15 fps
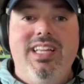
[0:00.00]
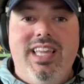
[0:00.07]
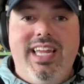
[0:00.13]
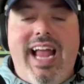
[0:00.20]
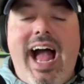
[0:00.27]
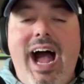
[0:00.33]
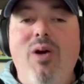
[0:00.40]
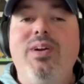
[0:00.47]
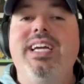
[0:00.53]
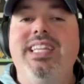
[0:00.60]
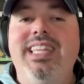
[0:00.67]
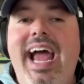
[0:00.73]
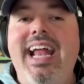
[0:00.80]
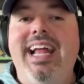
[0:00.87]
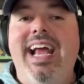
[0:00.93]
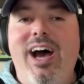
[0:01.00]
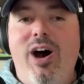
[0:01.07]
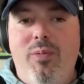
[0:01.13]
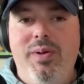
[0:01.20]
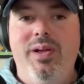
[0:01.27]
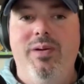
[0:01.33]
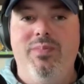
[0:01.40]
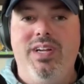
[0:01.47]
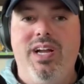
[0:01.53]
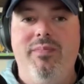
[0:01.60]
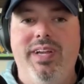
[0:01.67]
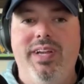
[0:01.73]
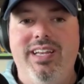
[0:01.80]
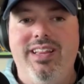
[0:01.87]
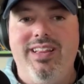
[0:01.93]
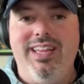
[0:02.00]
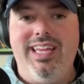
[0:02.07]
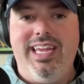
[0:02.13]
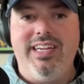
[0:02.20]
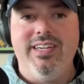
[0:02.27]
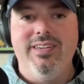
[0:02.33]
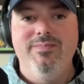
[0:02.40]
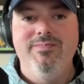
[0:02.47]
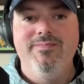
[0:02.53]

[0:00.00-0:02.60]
Like, how can that help him coming into the league?